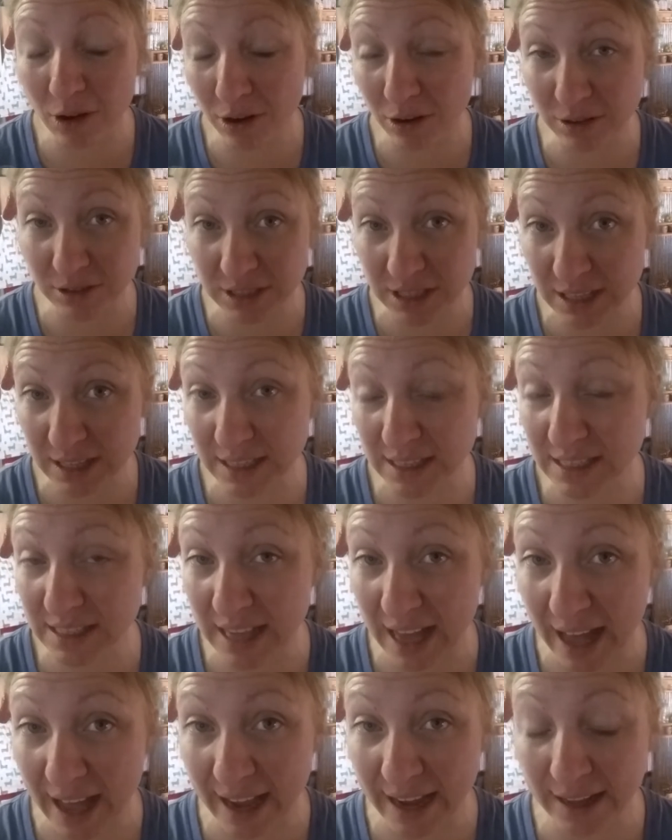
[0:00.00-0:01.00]
curl to the
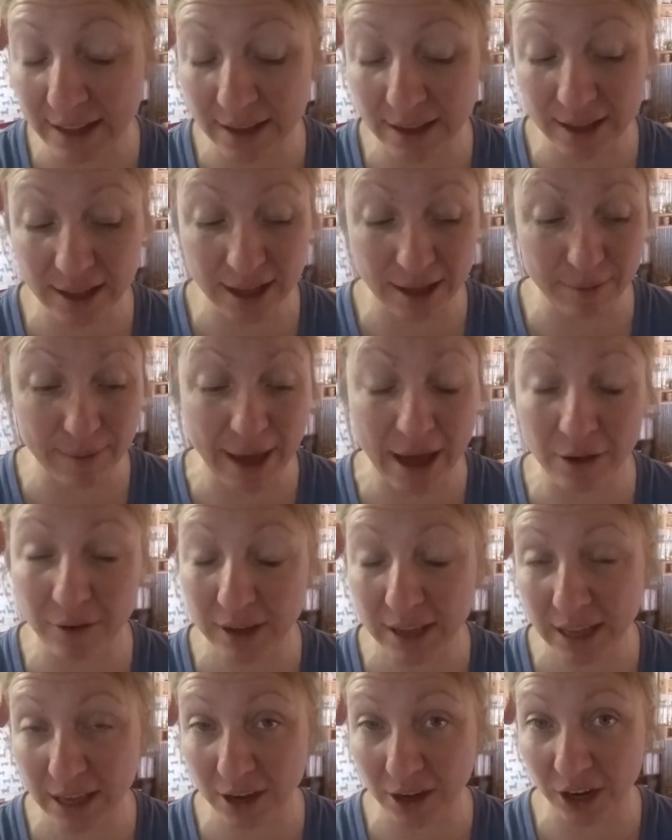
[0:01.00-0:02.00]
side um,
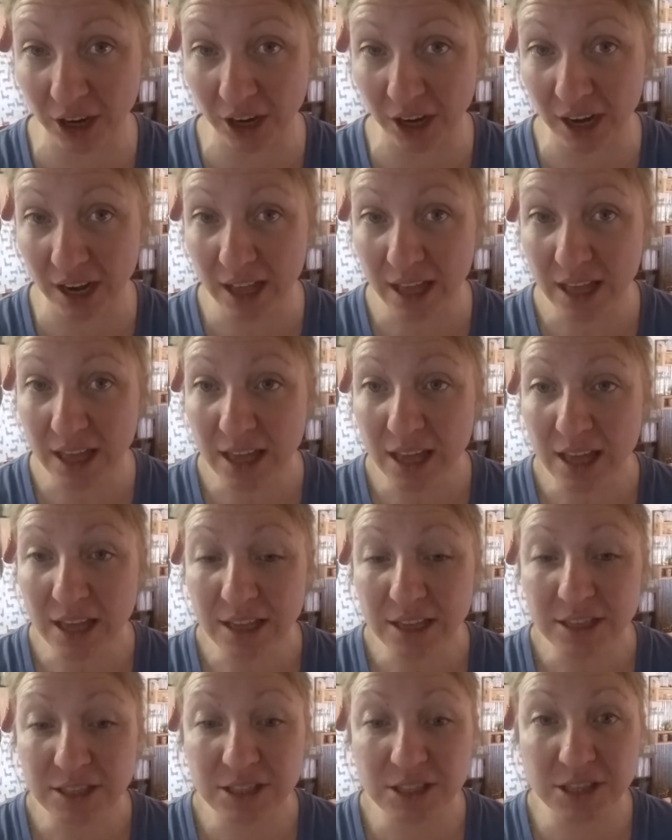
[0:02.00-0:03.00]
out here.
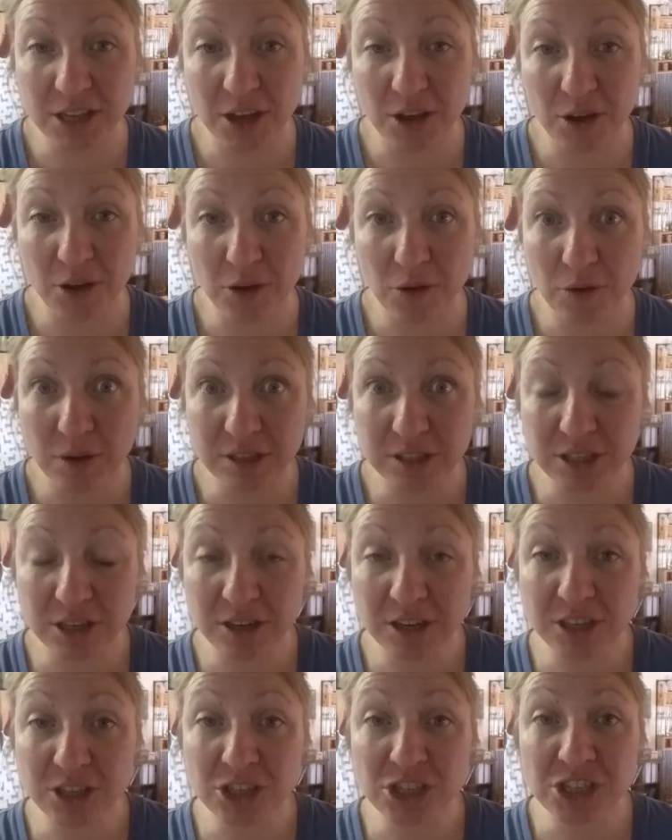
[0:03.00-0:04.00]
So
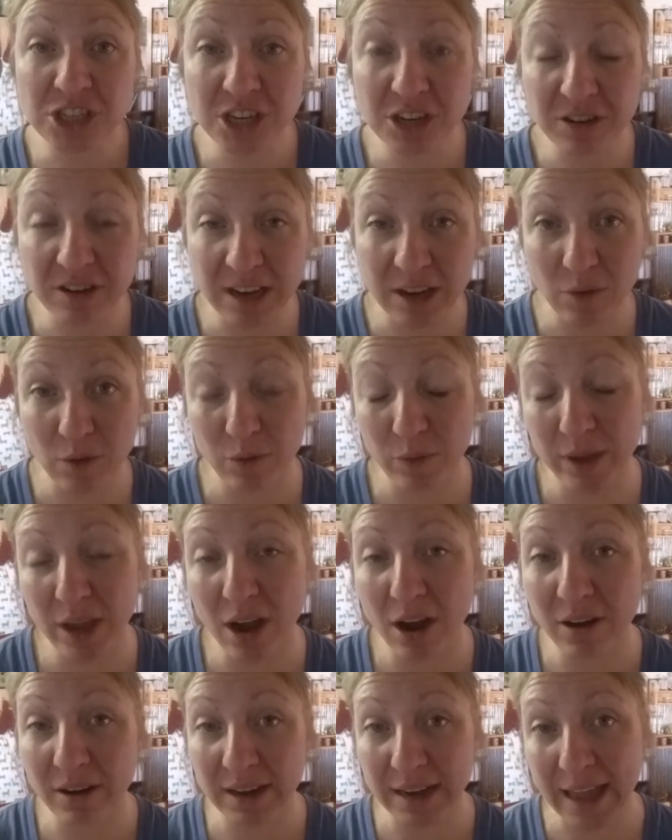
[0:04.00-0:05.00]
during shearing, when we
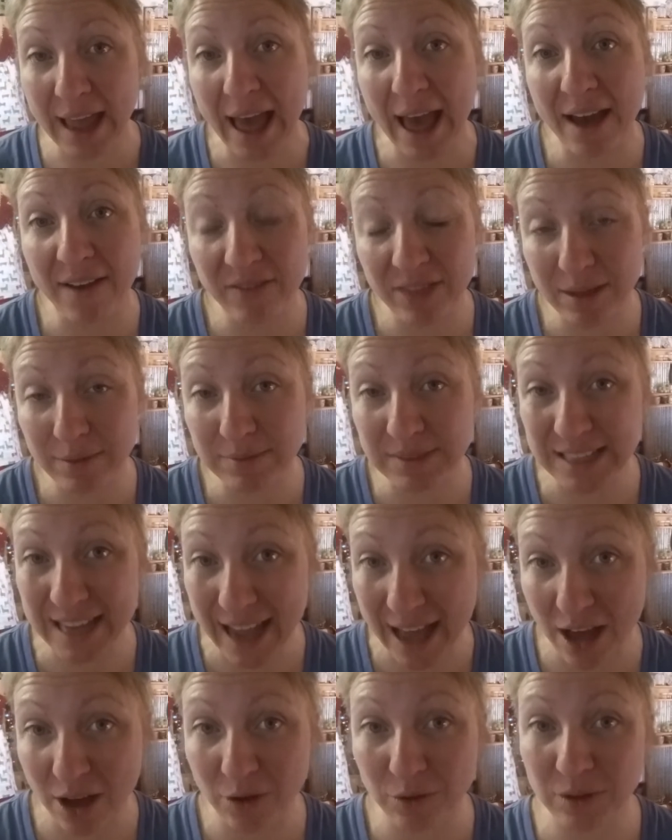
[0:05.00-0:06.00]
already have them
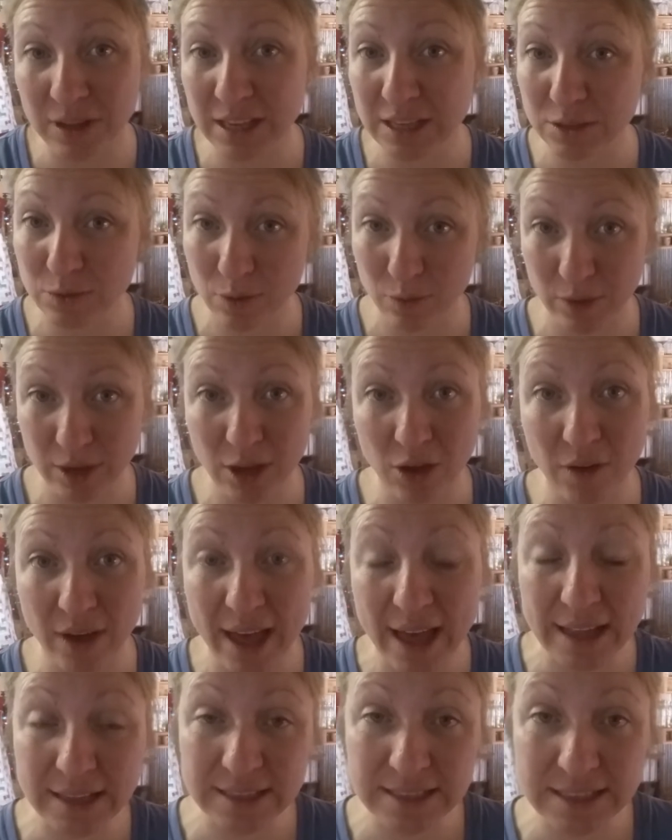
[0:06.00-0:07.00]
down, is when we go
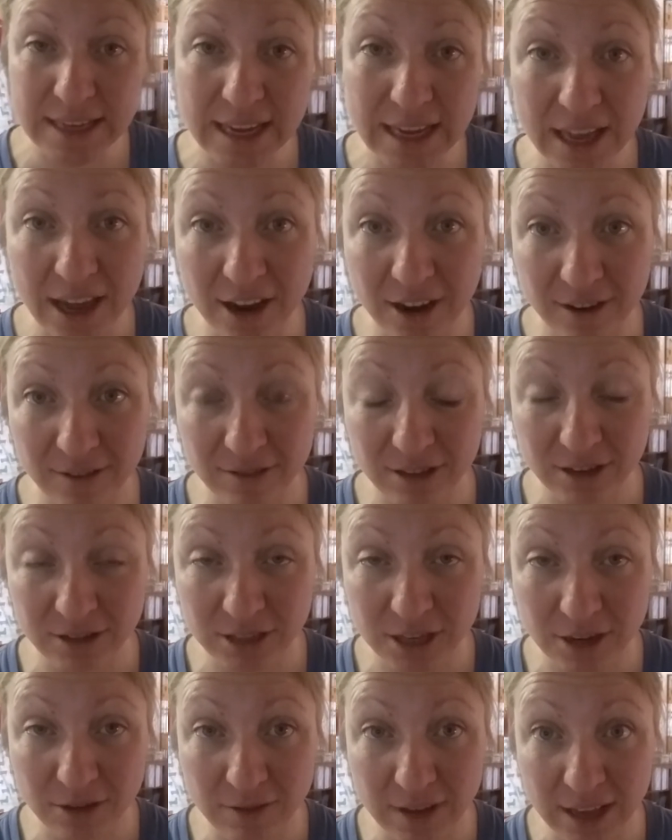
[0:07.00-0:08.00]
ahead and take care of their
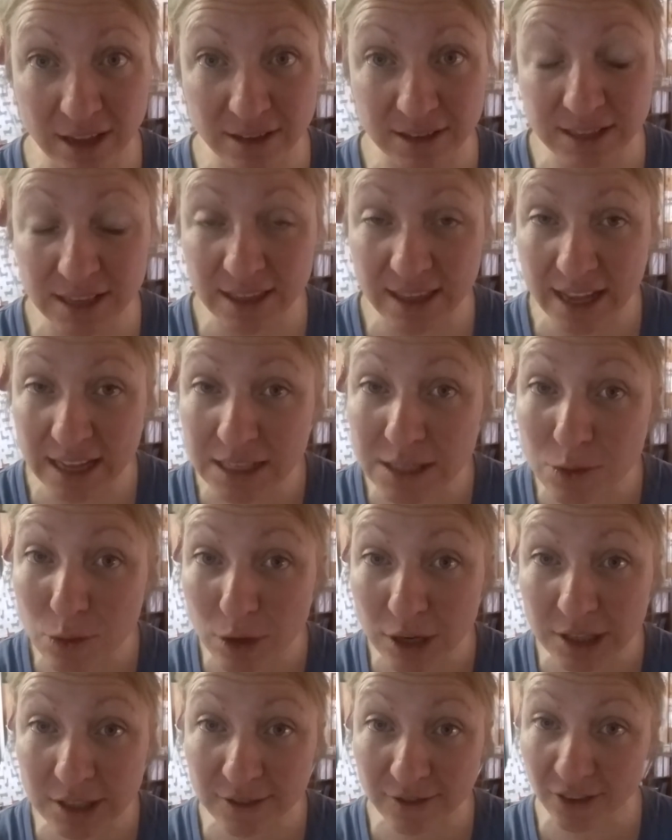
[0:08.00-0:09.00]
toenails, and that's
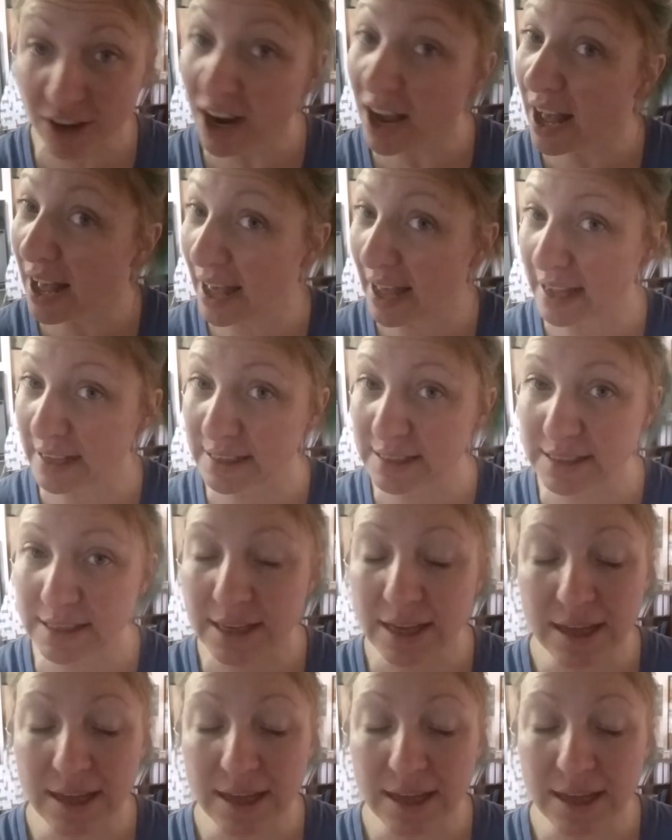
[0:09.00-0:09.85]
worked for us.